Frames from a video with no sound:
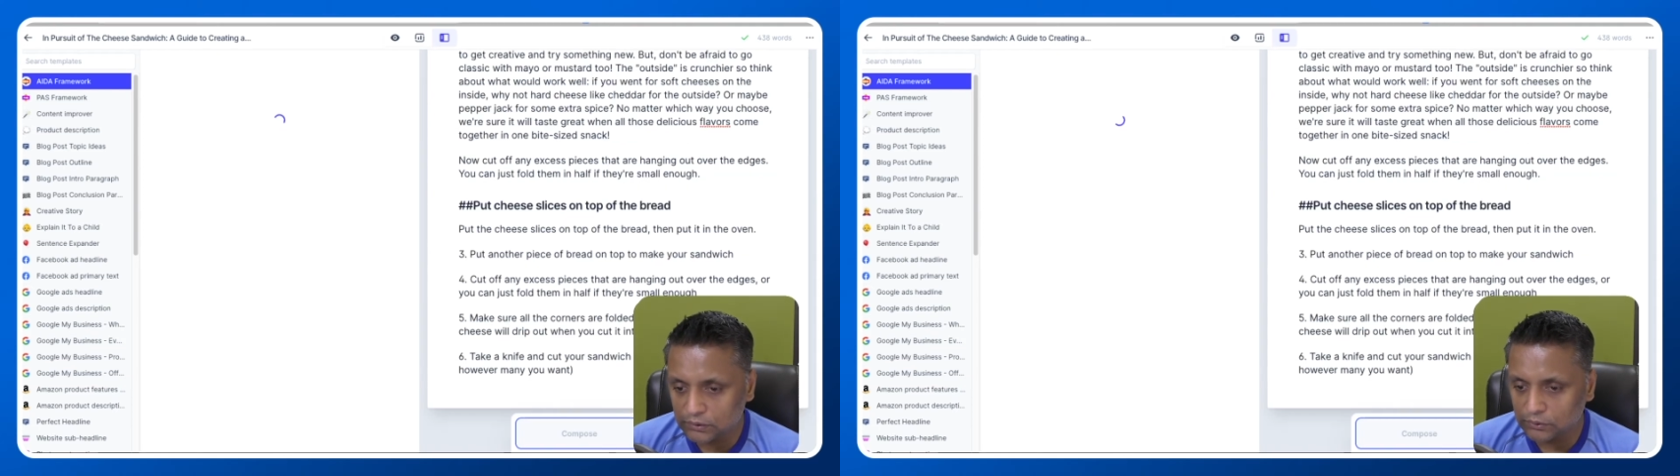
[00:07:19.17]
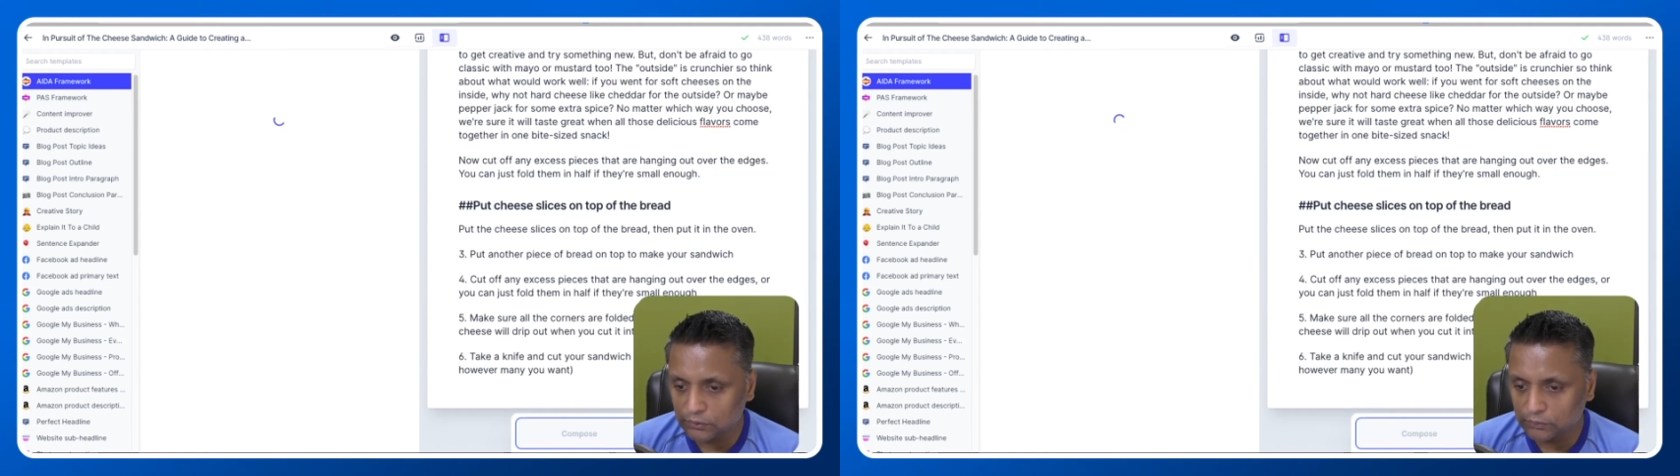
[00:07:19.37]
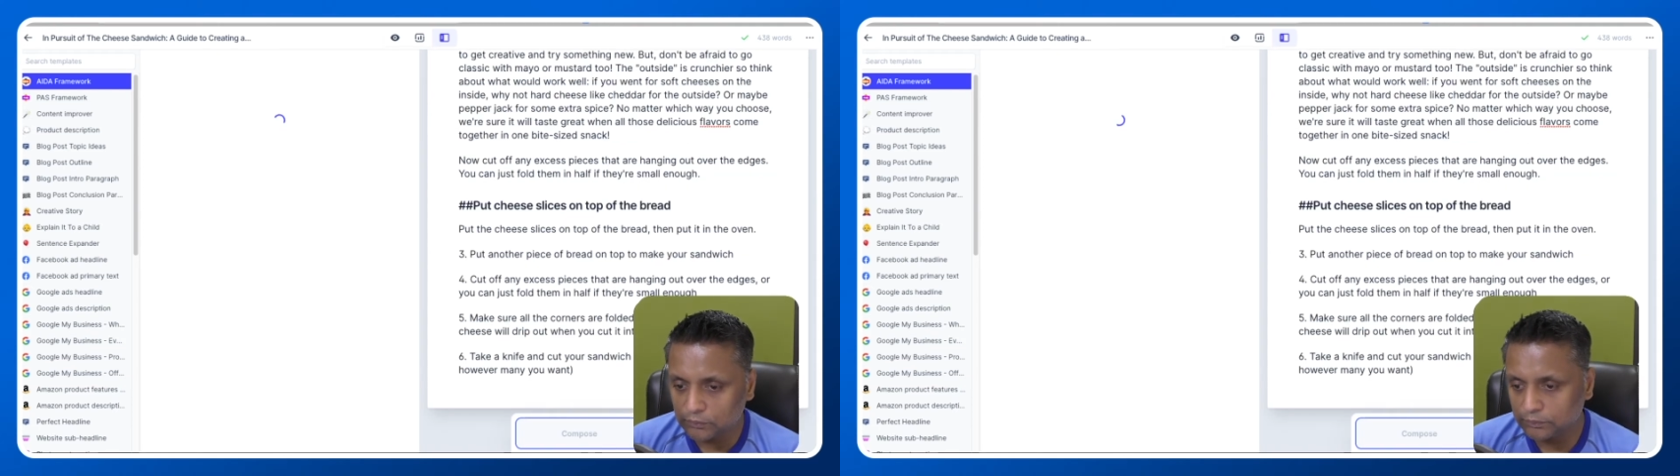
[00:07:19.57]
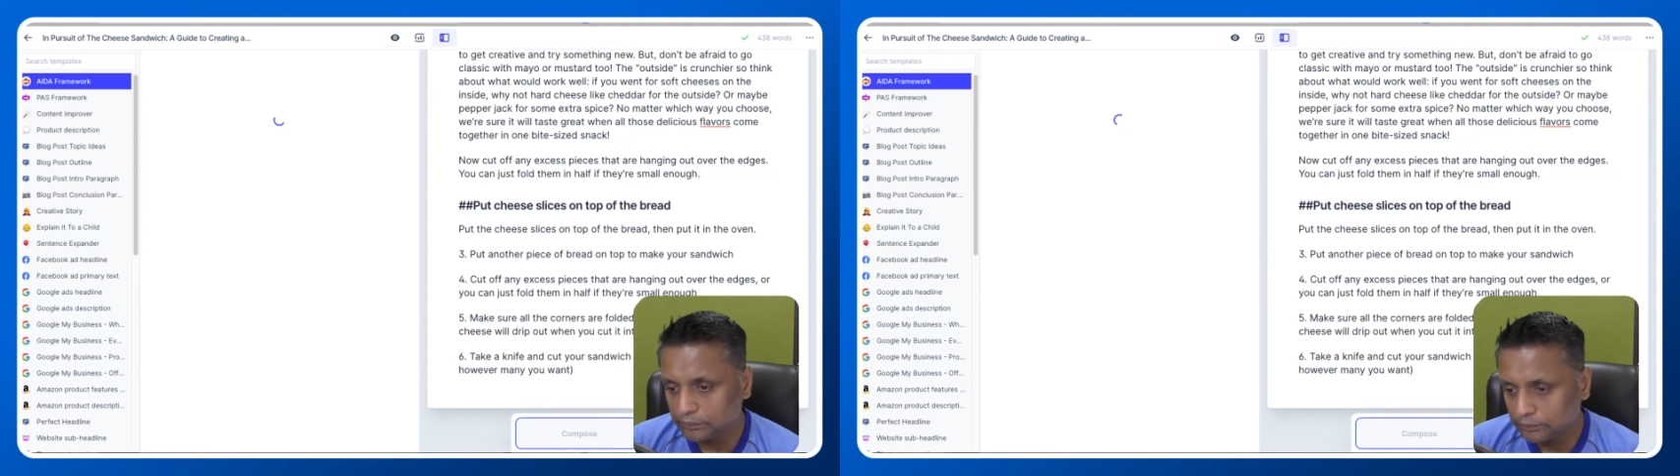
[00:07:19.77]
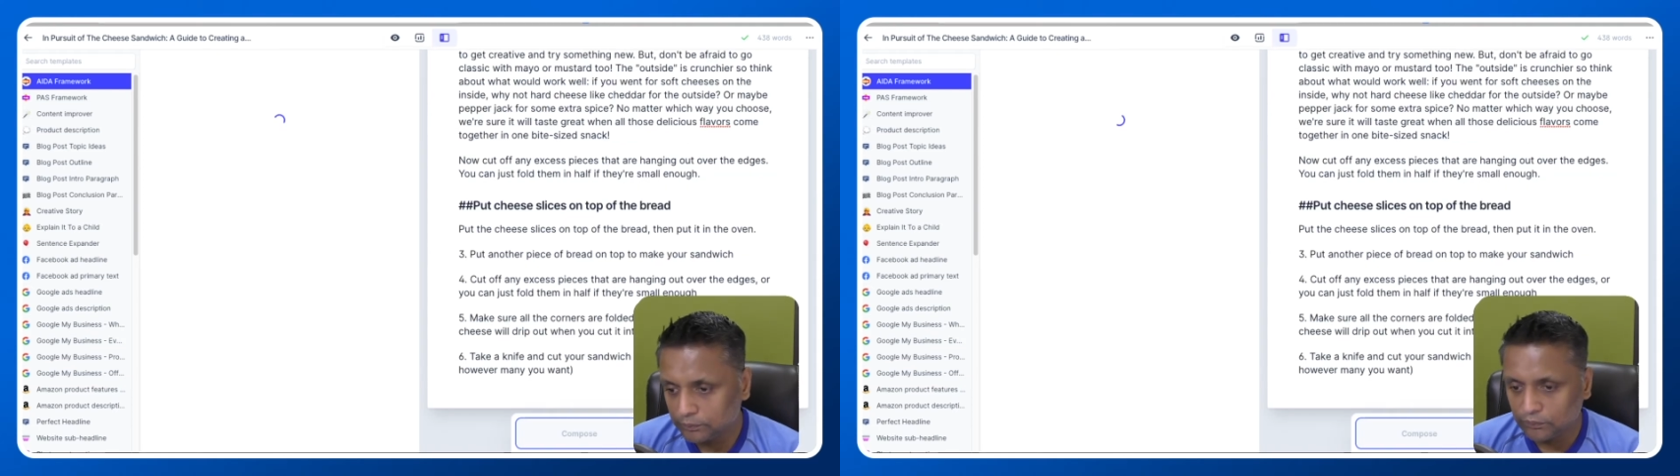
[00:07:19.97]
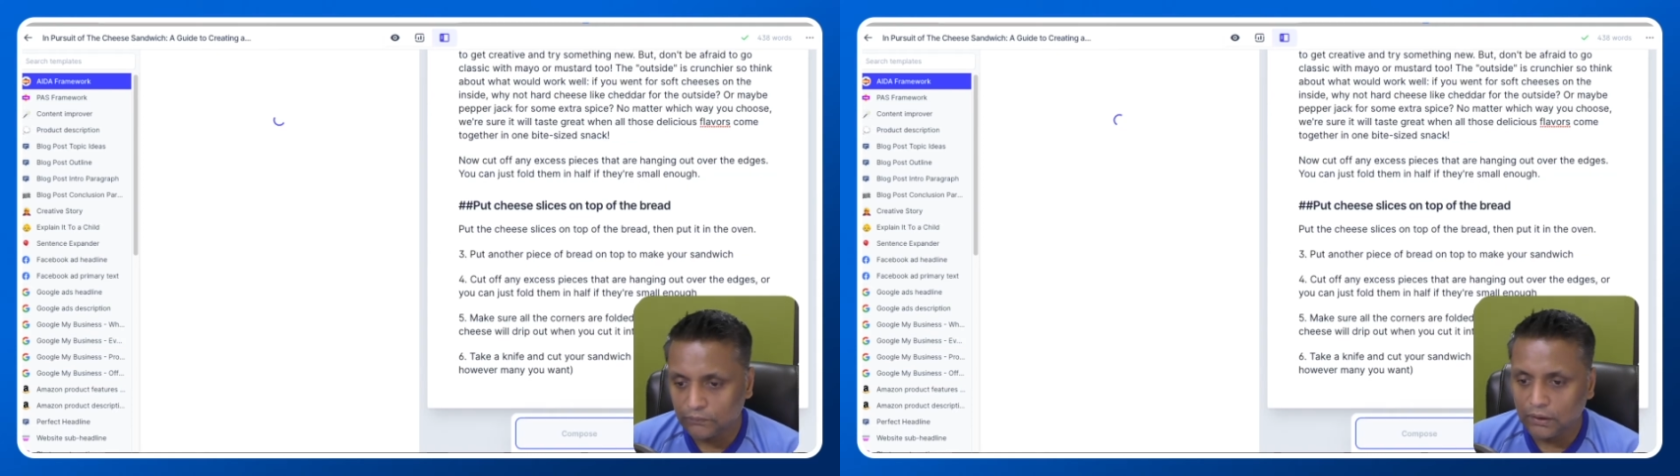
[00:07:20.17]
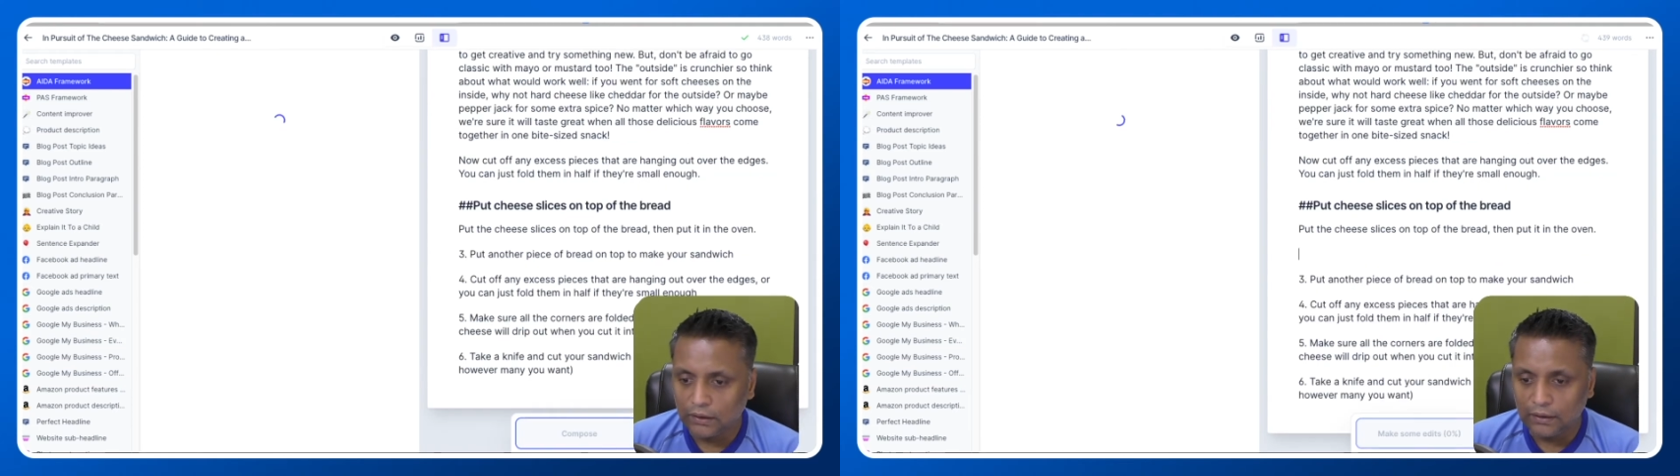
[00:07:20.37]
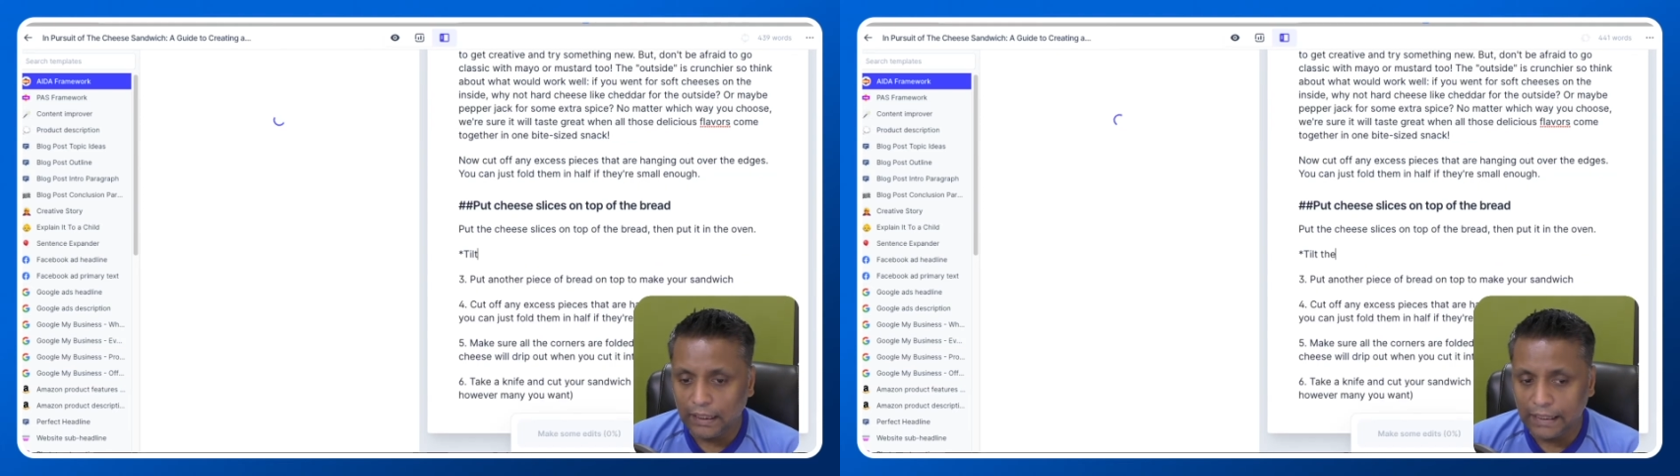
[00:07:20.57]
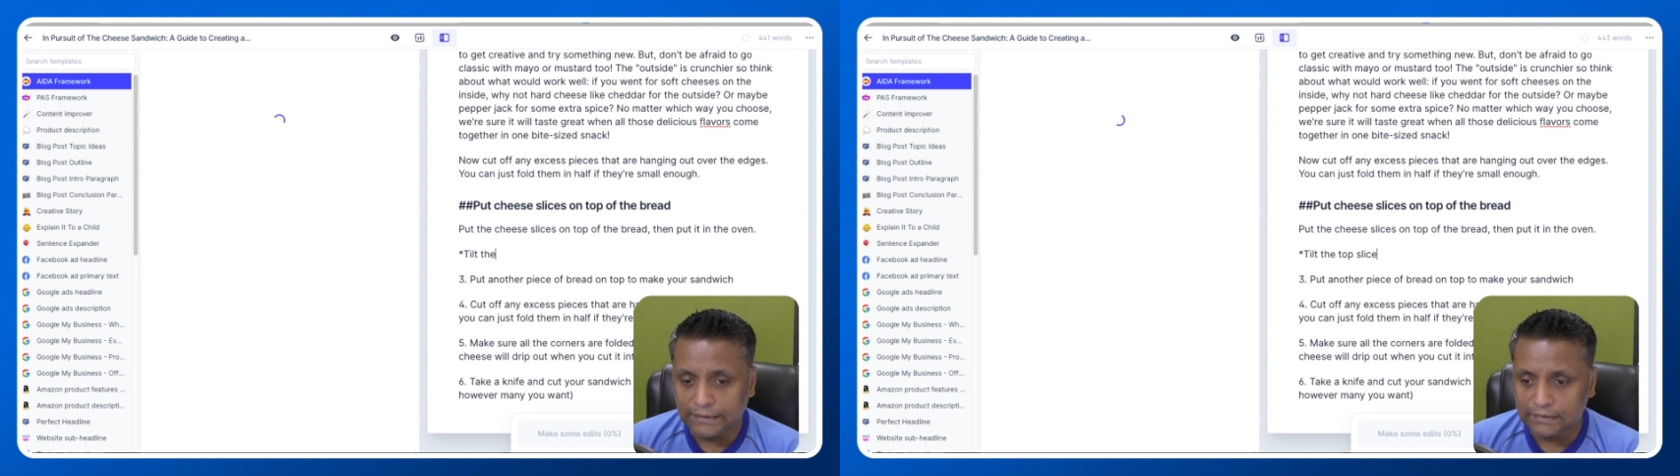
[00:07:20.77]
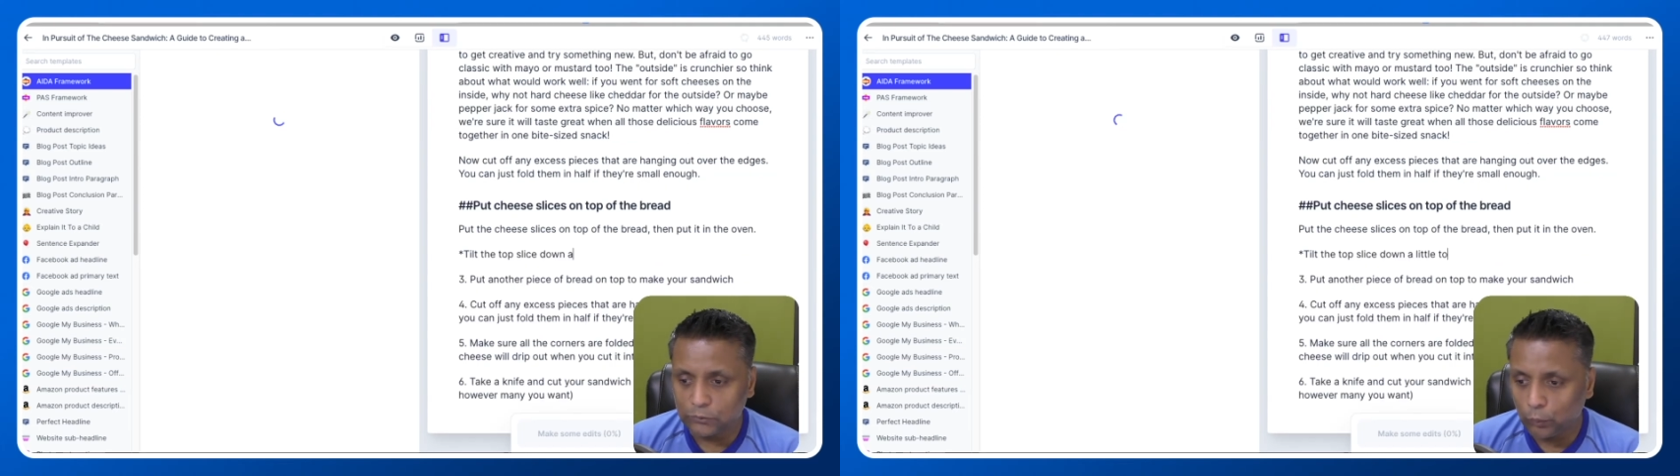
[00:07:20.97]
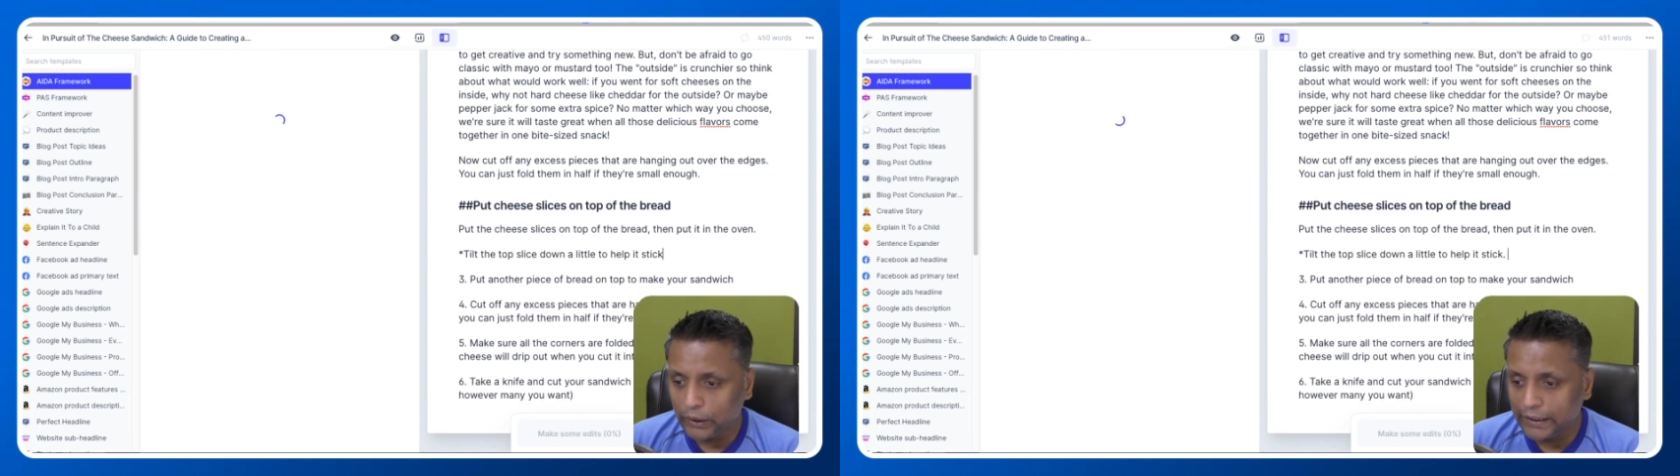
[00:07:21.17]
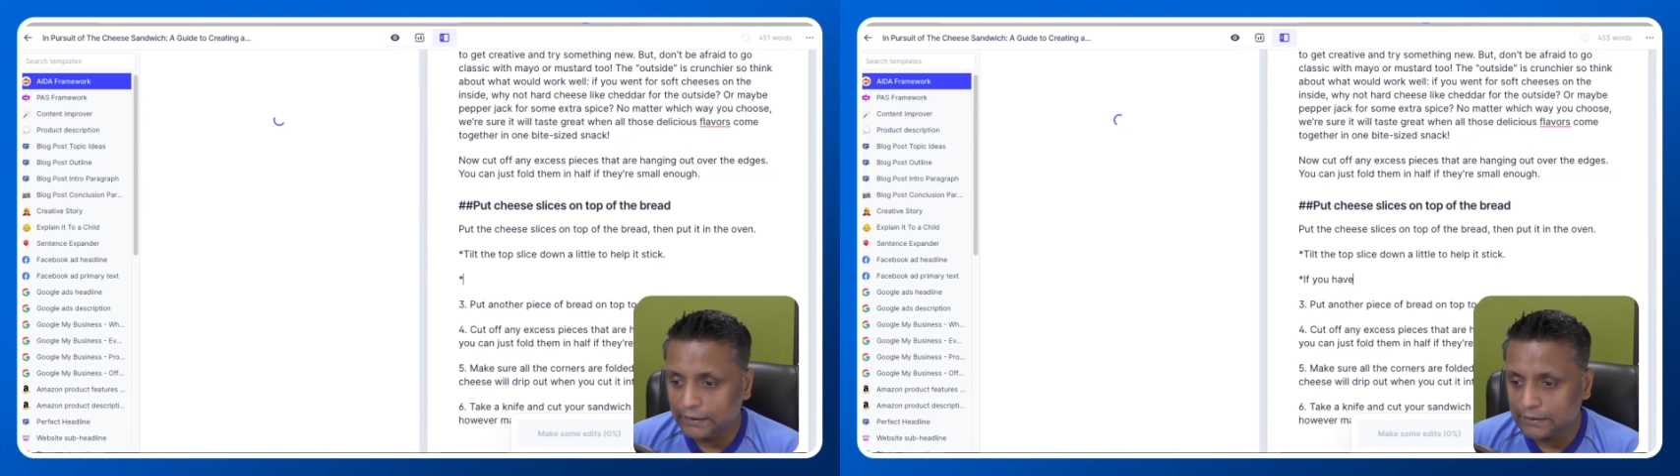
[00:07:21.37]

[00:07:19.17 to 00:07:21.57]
So I just wait.